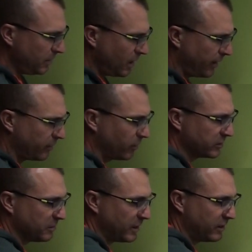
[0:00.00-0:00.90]
I cross
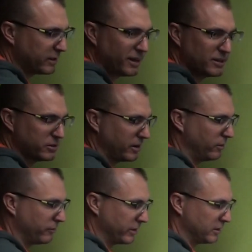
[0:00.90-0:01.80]
them out like that so I
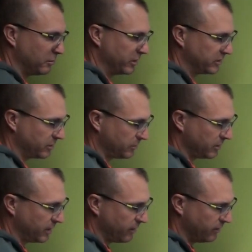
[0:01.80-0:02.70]
don't forget to bring something
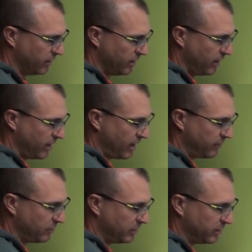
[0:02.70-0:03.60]
down. I have
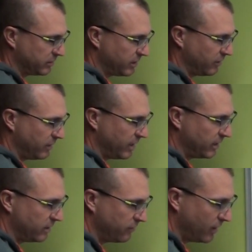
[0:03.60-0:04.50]
to bring this down,
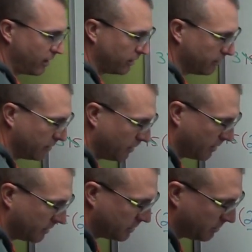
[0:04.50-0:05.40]
negative 9.
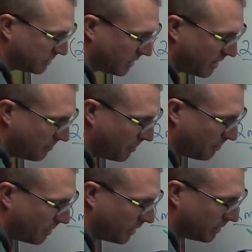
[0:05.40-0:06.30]
So it's m
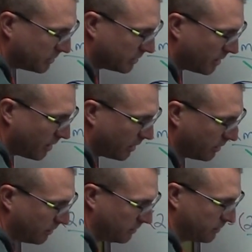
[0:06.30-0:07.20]
minus
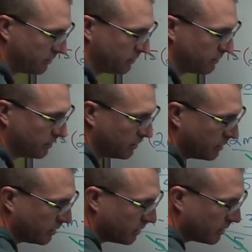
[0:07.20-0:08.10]
9
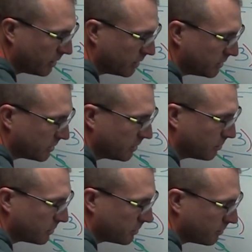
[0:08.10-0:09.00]
is
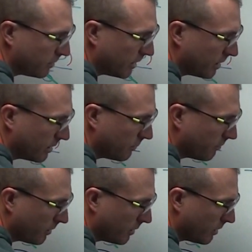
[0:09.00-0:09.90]
equal to negative
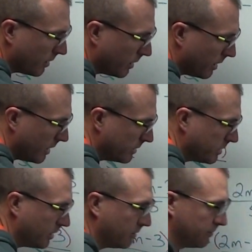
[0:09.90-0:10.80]

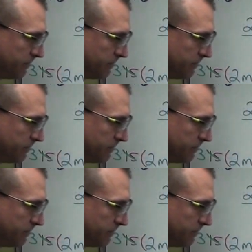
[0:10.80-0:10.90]
18.